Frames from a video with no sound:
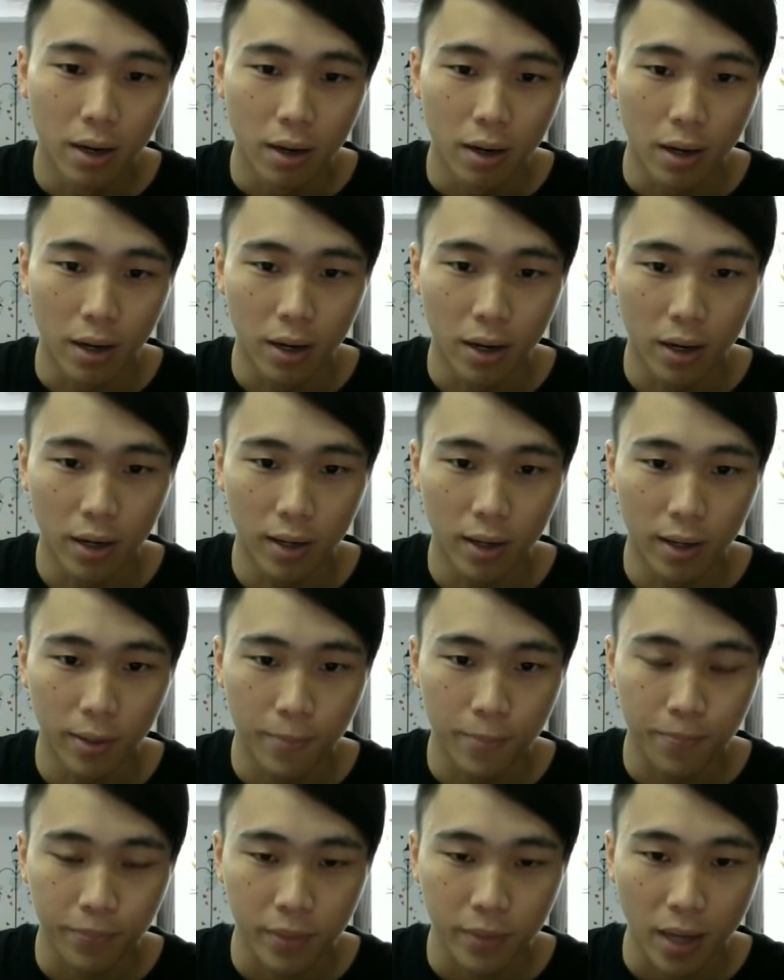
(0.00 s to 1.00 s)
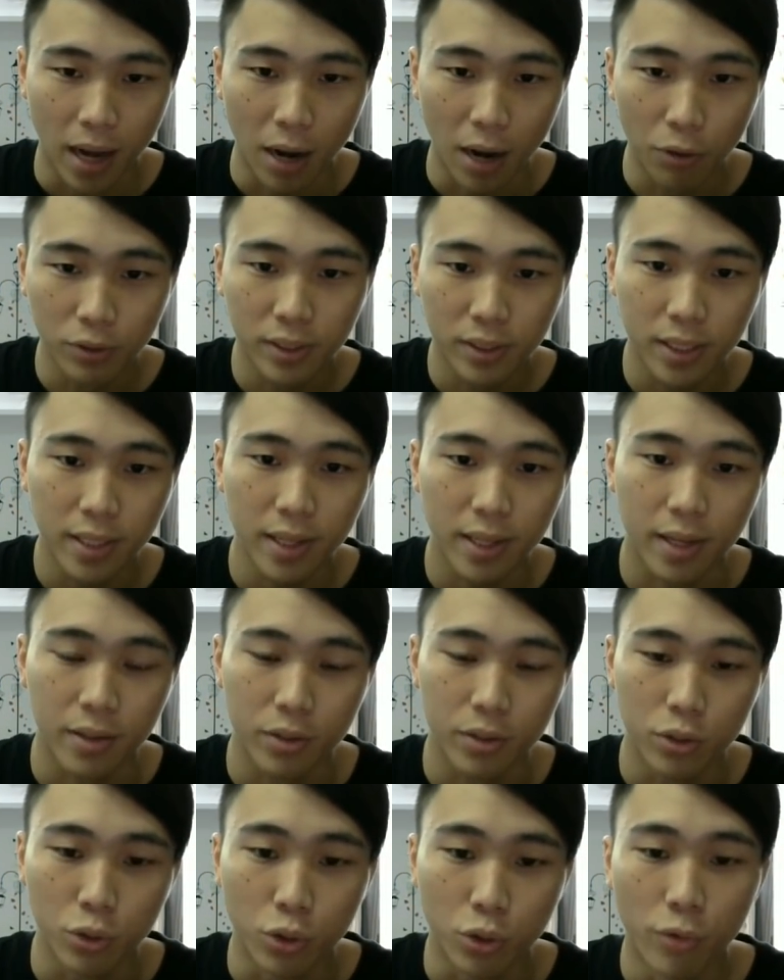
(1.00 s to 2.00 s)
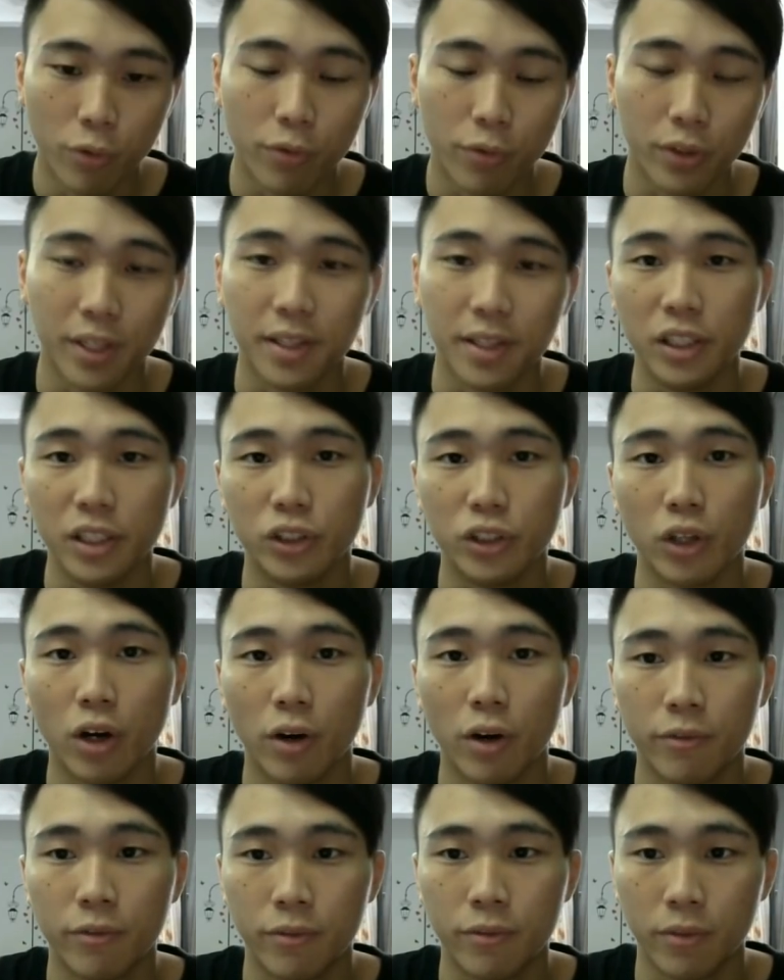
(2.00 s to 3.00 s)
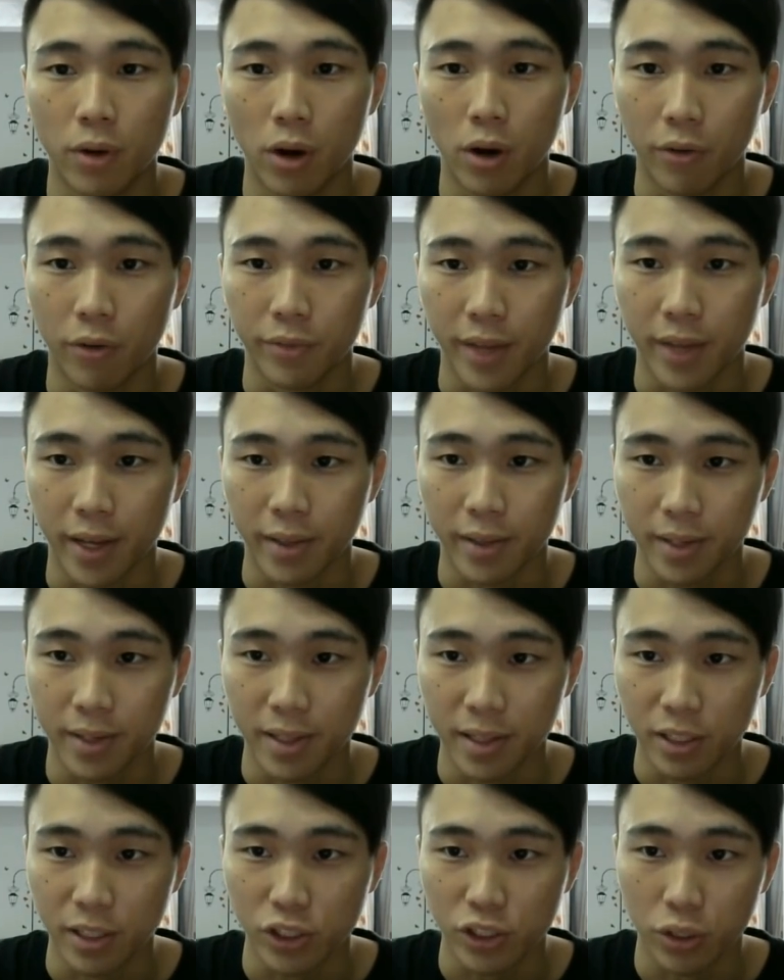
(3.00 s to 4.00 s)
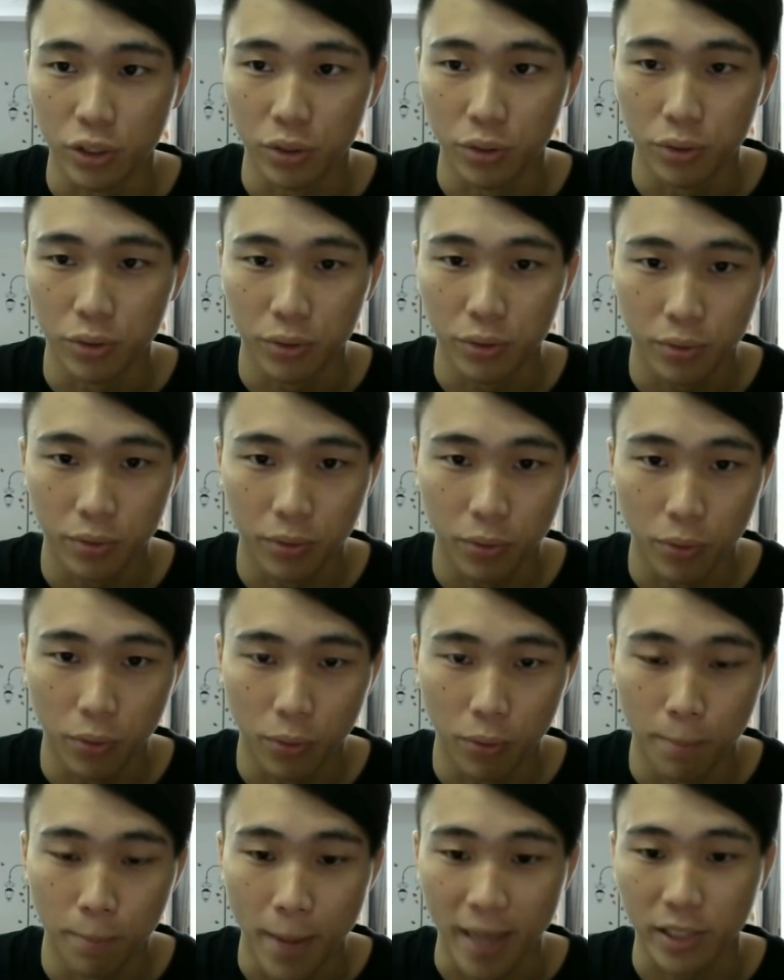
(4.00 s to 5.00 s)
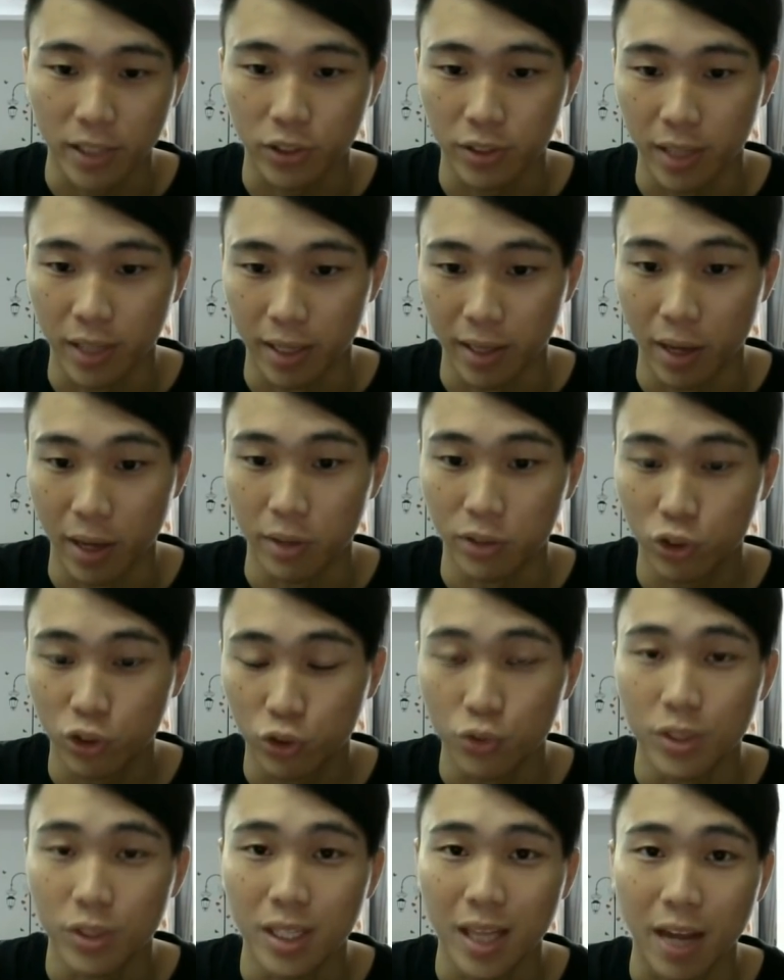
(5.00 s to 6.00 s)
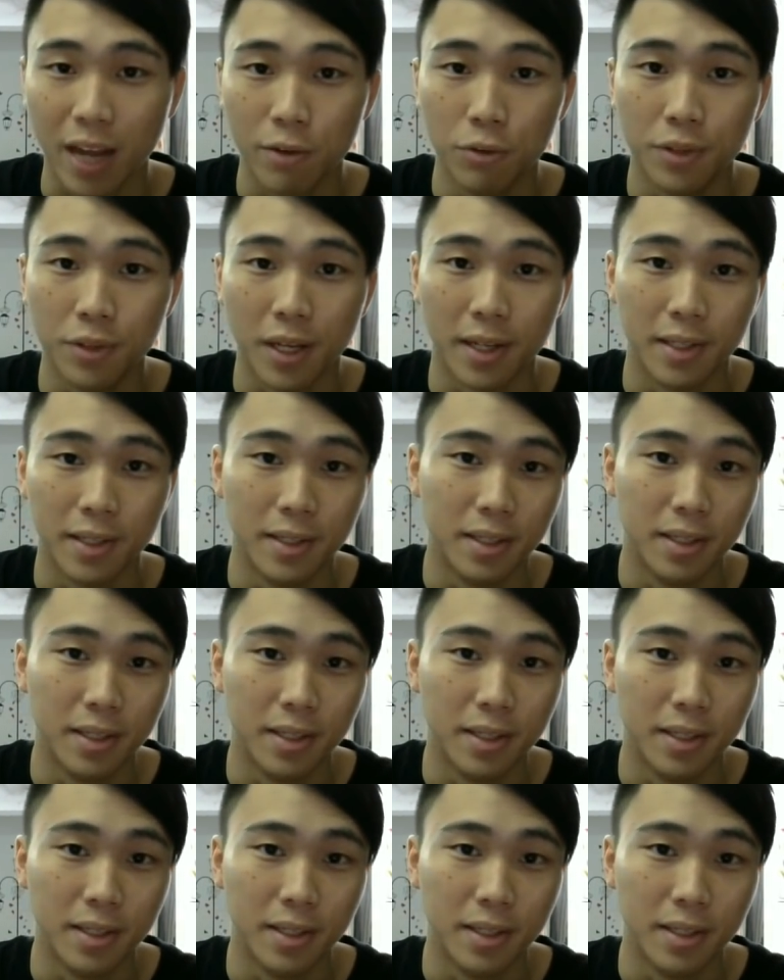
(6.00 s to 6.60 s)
I would say that you go for the dissolve of that initial batch, that 3 light rune that